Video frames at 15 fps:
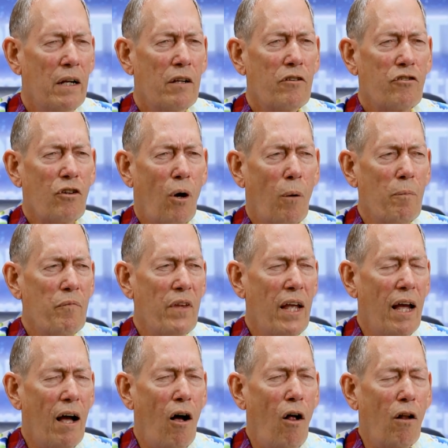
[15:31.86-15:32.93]
So
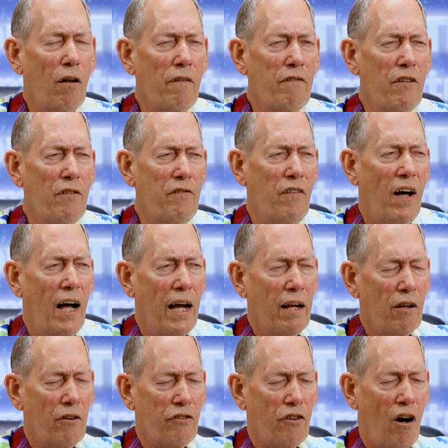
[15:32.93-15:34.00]
all of the
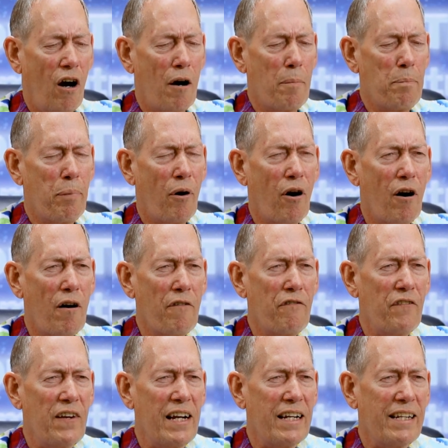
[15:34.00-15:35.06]
vials are
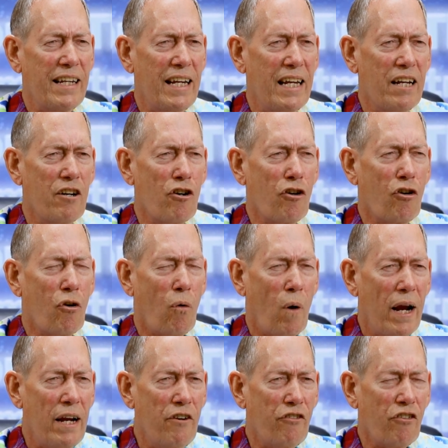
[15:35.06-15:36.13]
perfect
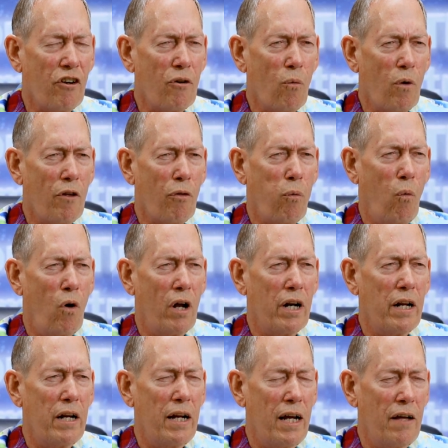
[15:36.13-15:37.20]
integration with one
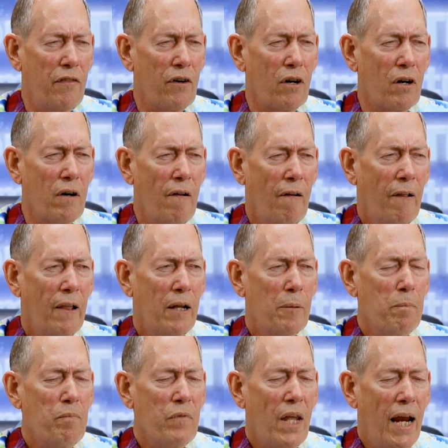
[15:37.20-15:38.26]
another.
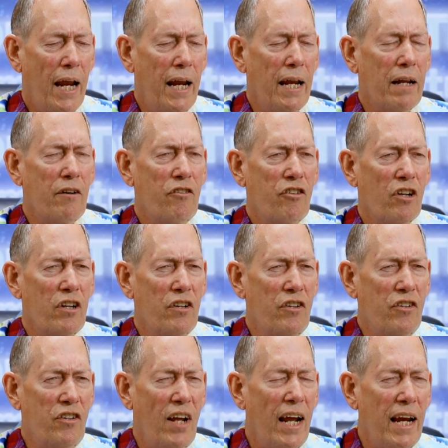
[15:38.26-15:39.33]
And to
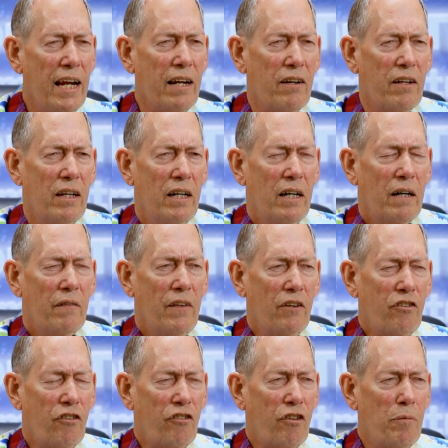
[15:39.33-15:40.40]
date,
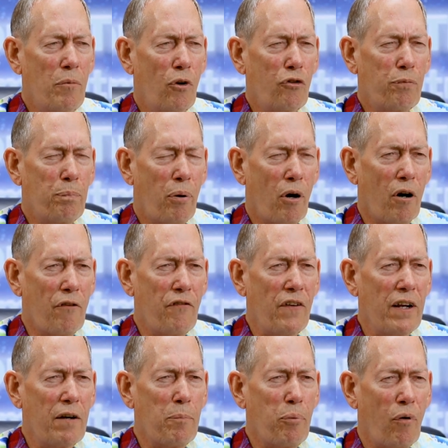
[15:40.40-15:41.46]
this is the most
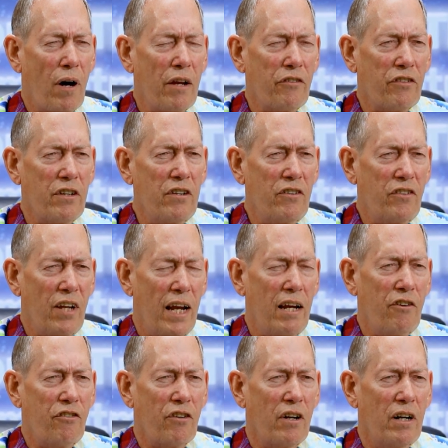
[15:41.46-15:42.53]
perfect
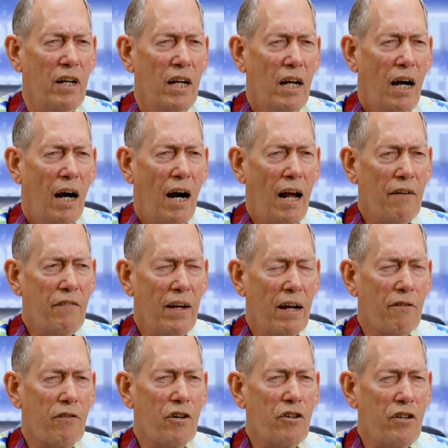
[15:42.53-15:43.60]
presentation I've
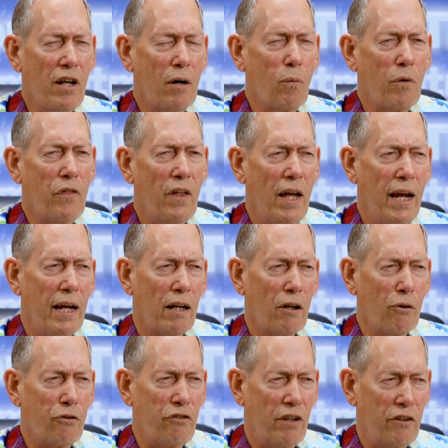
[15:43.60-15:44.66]
ever done with the
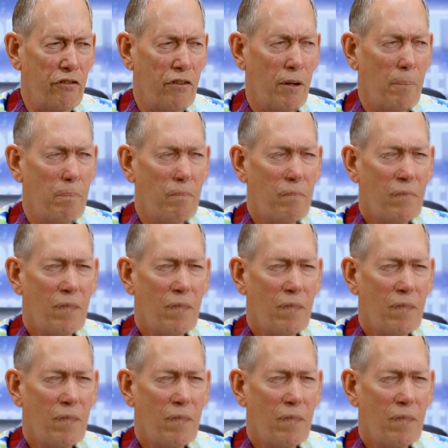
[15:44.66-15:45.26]
Halo system.